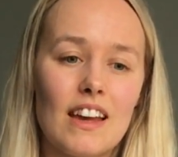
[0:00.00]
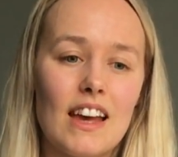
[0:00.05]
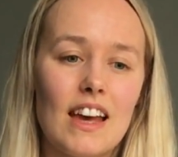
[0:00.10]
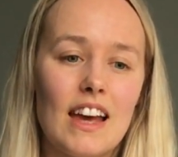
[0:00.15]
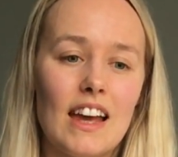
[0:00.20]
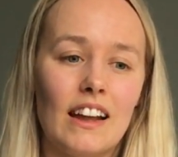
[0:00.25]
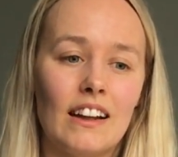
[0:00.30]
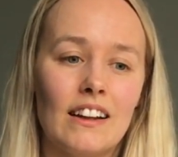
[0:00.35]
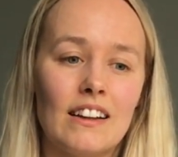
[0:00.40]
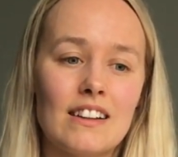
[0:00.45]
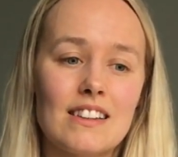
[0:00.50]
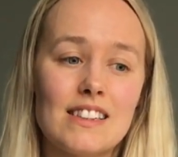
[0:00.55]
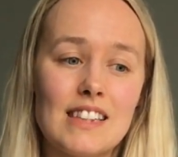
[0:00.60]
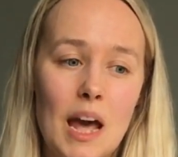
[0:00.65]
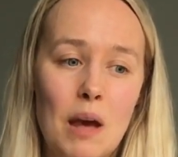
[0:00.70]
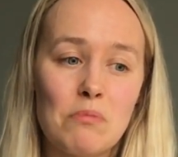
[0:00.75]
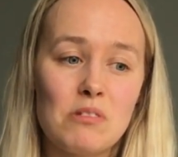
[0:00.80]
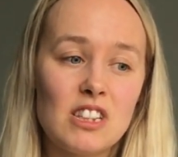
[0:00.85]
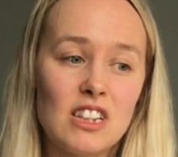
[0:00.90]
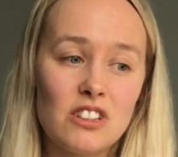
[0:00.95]
the
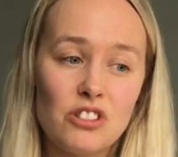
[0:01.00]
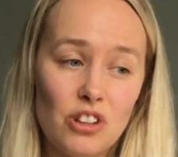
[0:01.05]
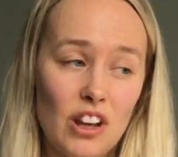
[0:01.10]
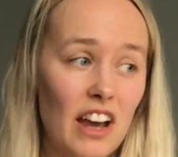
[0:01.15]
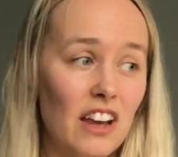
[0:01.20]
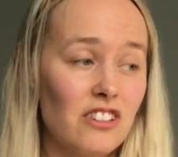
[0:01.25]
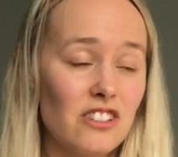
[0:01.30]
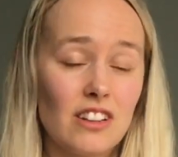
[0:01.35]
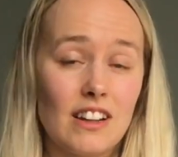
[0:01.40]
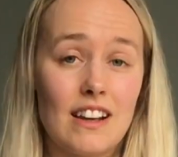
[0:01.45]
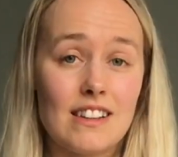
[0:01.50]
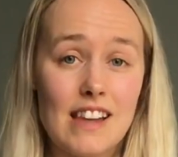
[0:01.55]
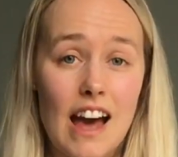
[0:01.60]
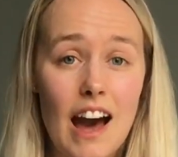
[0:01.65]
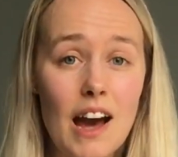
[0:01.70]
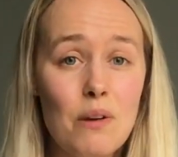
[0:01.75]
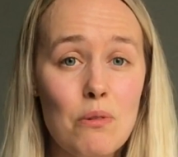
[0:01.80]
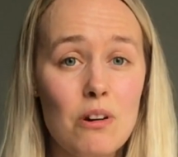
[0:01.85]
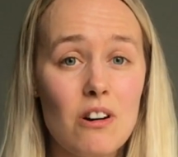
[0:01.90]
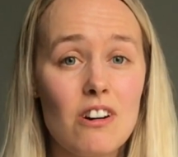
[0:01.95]
same situation as
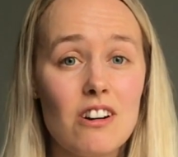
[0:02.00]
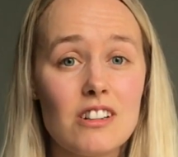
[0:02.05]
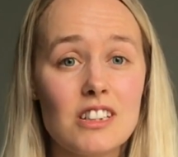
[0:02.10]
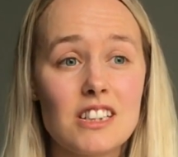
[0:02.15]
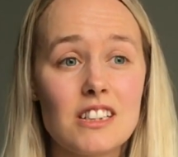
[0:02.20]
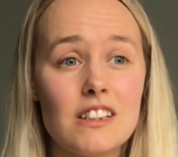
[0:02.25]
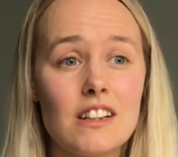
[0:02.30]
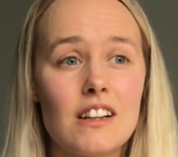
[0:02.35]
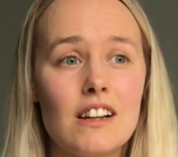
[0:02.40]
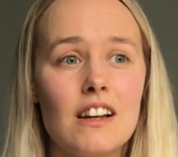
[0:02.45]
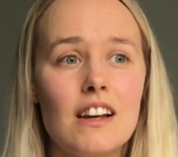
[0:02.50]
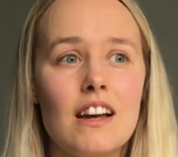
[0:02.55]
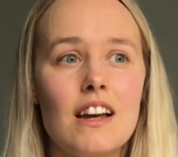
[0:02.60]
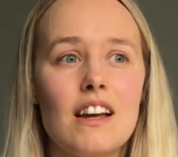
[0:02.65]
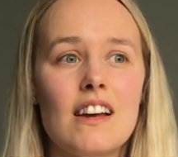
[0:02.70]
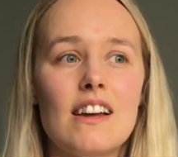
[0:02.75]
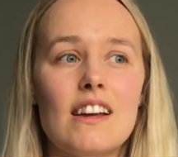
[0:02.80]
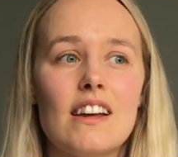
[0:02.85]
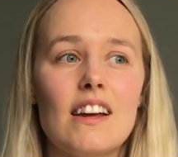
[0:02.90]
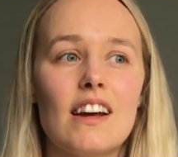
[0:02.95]
I was,
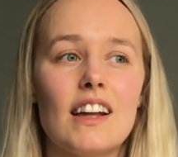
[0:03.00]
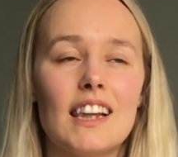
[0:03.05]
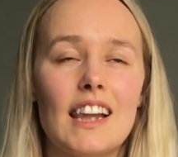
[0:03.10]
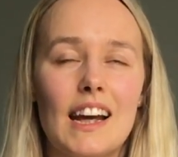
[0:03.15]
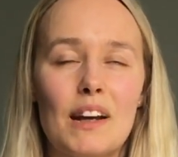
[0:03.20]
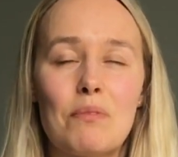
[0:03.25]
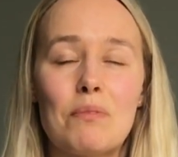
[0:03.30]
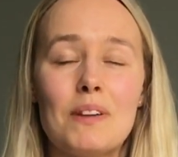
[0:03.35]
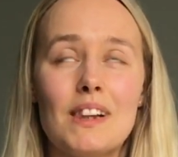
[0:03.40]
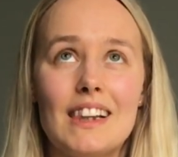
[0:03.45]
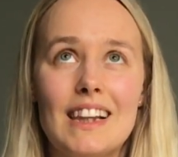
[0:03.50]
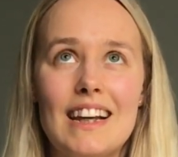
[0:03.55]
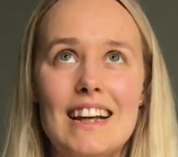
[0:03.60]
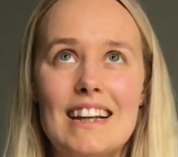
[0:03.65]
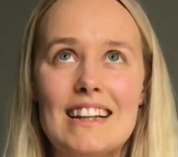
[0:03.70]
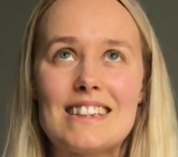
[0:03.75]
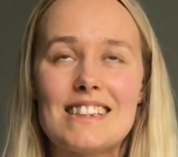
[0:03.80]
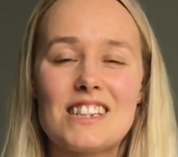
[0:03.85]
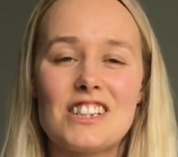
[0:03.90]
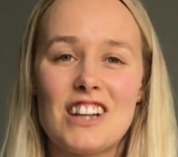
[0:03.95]
like,
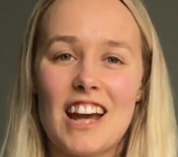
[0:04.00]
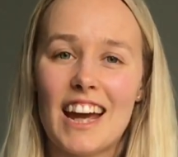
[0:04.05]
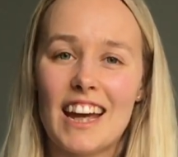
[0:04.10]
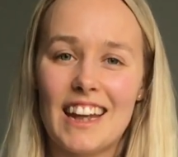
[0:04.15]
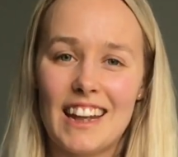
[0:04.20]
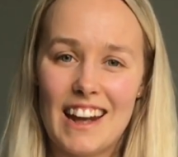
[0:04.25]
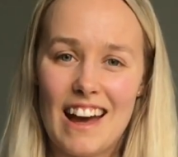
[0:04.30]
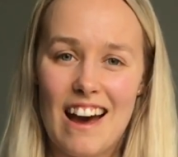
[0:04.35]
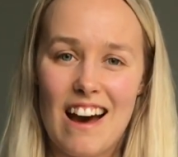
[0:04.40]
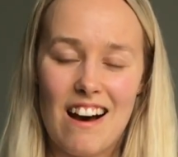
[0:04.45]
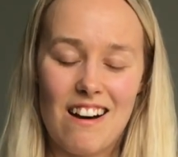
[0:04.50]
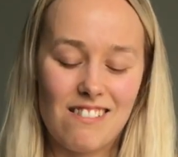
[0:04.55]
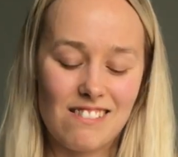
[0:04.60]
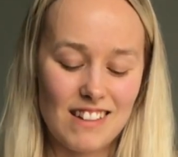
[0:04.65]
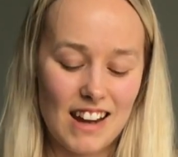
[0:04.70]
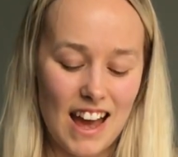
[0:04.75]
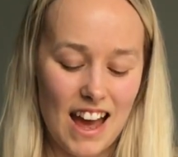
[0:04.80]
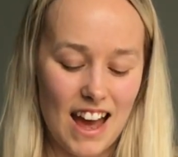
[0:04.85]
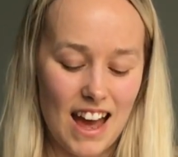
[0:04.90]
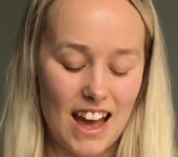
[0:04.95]
please check it out,
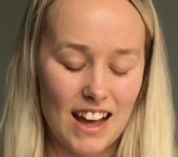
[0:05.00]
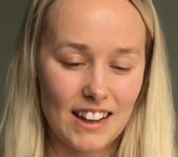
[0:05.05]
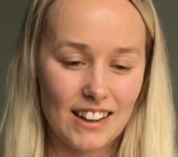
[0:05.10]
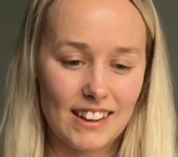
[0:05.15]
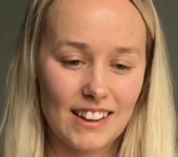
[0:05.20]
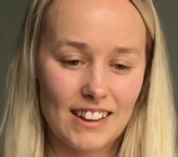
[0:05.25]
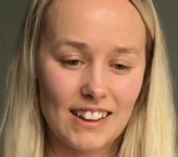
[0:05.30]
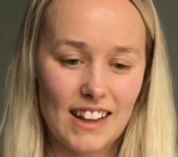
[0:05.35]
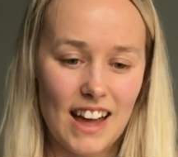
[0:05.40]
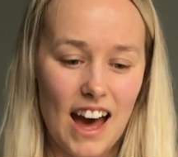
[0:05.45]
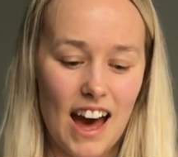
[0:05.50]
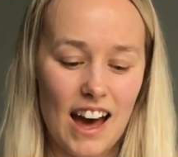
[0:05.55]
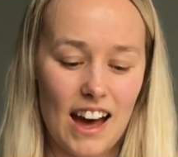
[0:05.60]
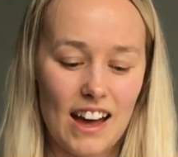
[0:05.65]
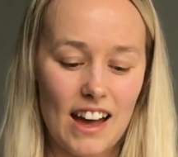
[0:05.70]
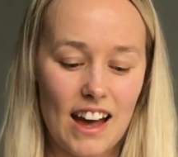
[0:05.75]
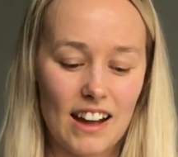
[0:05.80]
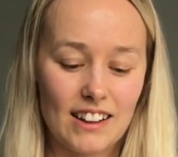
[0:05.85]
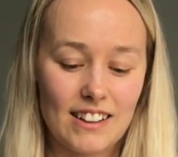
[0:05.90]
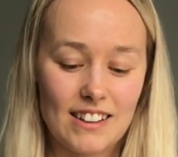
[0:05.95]

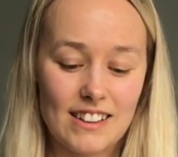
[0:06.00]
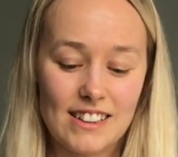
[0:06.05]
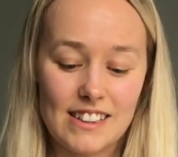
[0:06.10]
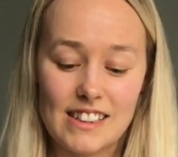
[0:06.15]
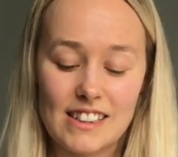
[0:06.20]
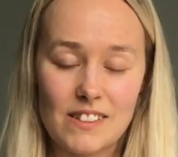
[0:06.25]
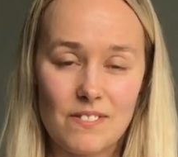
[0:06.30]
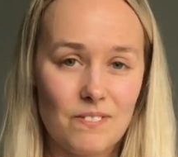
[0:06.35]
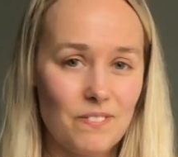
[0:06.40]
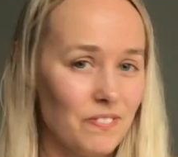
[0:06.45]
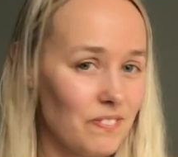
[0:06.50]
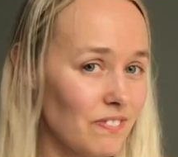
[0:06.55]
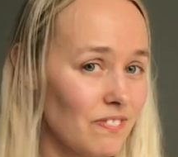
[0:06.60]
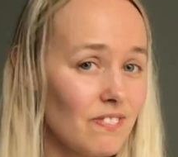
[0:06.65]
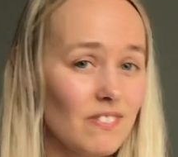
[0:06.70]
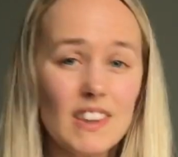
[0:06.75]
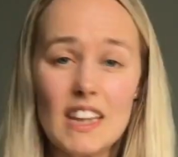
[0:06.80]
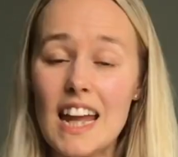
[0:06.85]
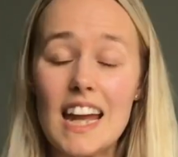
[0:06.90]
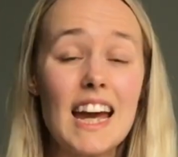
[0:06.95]
because
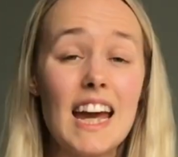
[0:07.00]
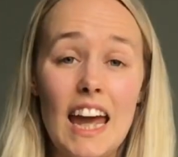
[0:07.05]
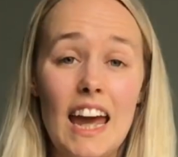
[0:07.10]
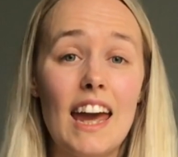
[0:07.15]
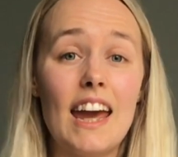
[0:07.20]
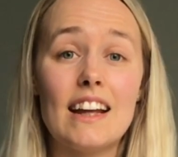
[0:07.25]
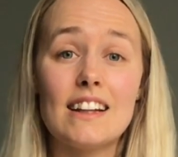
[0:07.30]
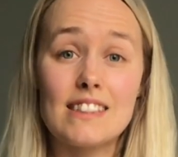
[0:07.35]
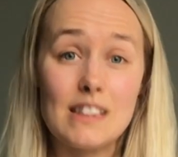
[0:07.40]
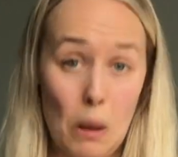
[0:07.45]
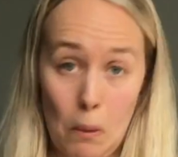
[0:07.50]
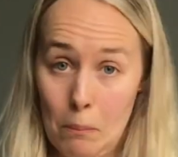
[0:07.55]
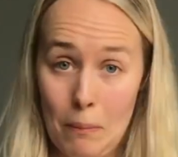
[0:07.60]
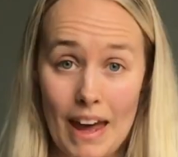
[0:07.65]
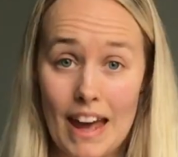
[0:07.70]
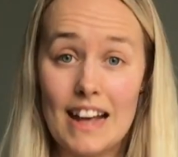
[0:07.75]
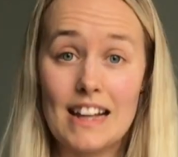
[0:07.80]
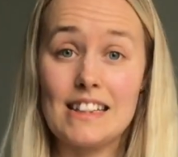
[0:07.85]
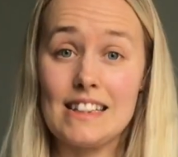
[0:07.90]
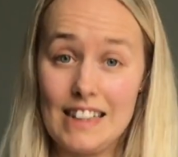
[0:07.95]
it's
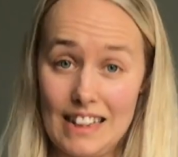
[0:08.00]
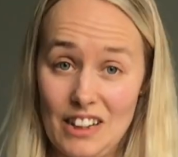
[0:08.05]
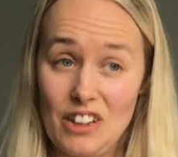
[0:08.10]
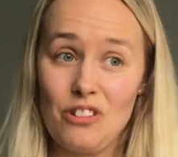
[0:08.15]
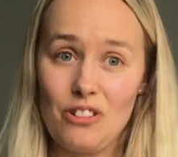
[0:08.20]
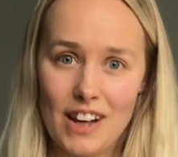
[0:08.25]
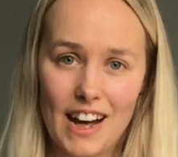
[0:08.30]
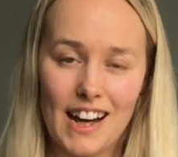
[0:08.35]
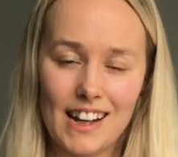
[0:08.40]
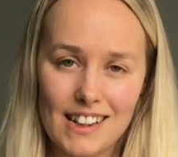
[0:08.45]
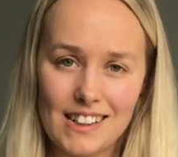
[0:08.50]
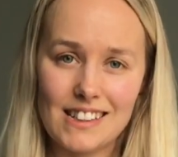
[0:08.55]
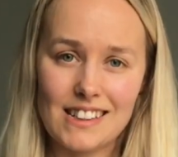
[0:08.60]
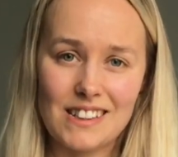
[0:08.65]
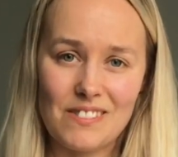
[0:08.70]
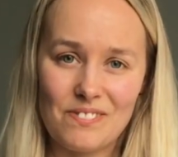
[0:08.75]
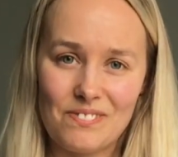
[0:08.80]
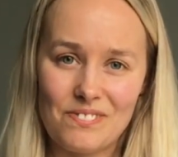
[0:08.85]
amazing, you guys.